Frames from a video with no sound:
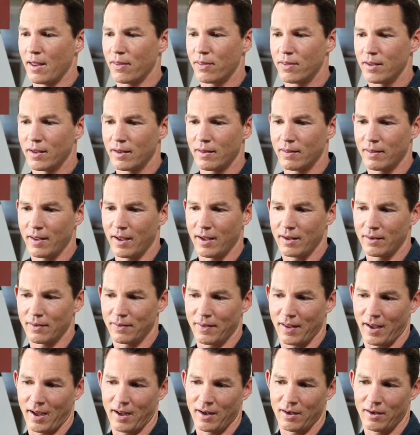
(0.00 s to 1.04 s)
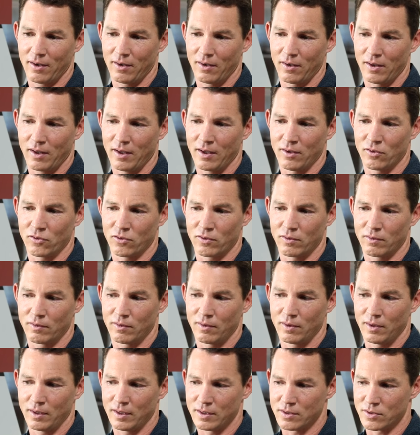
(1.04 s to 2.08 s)
I think that that is
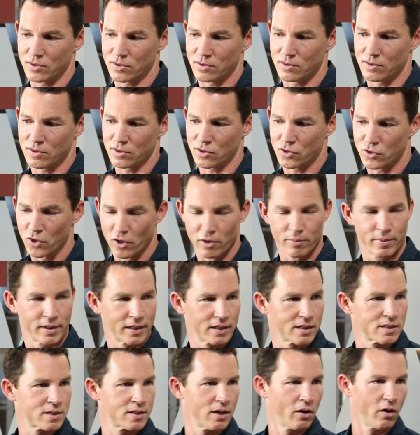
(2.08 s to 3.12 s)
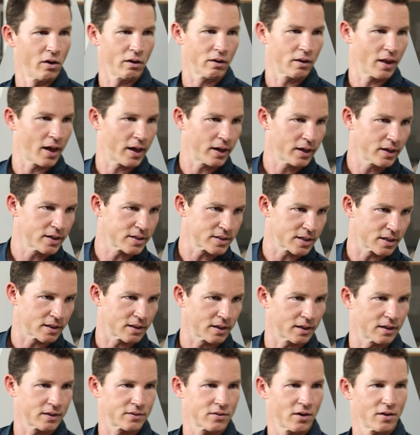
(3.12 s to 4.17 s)
as disturbing as all that is, I
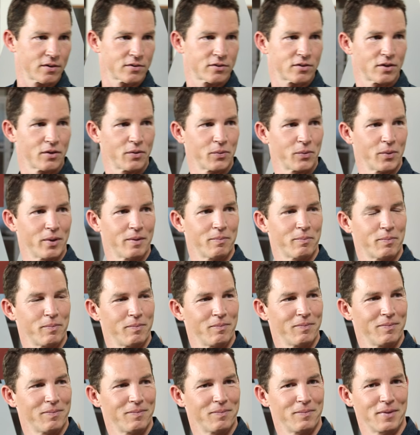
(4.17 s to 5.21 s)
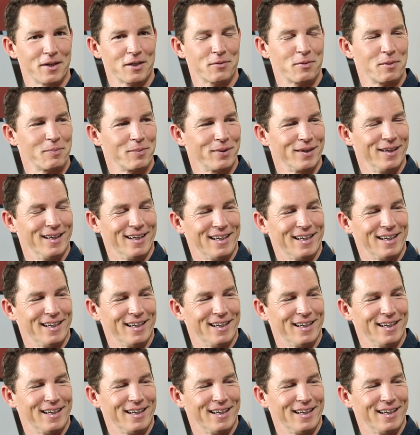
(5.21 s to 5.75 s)
think it's also what makes people